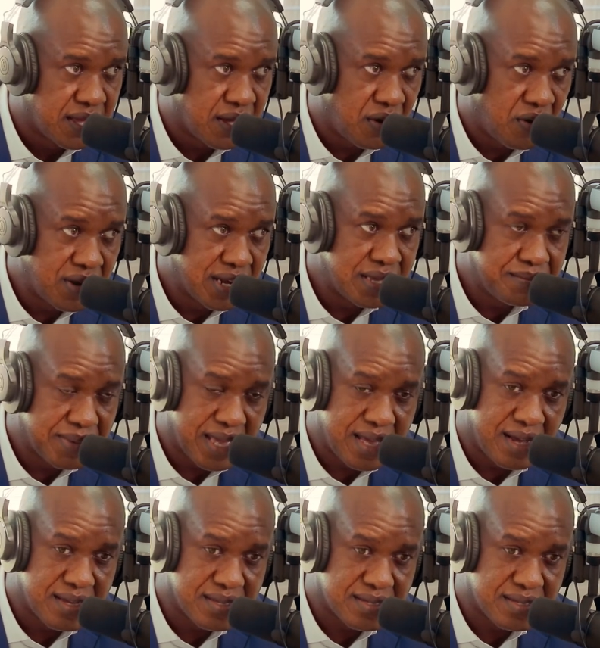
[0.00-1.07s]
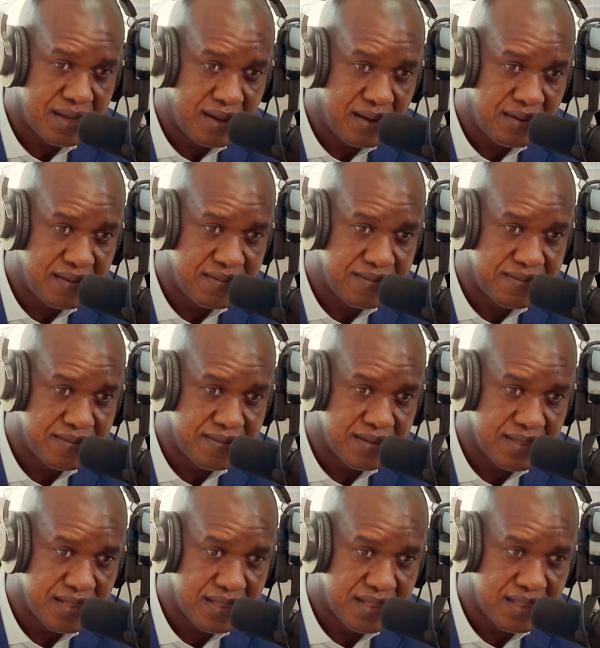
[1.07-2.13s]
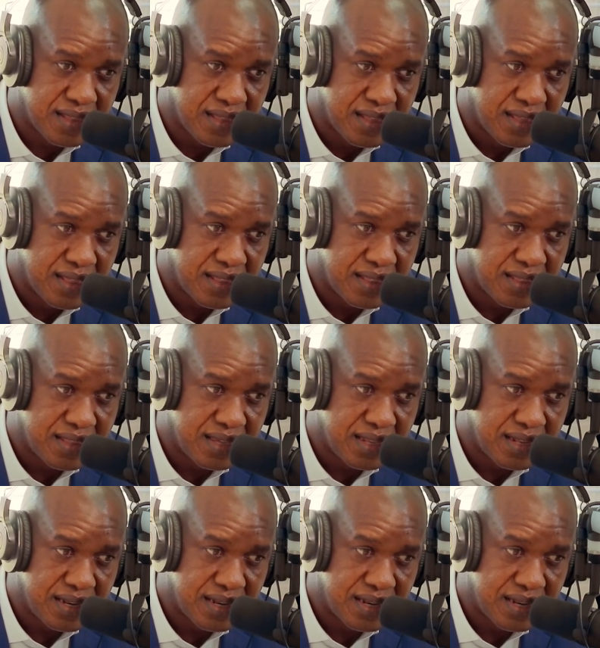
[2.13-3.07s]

only because of the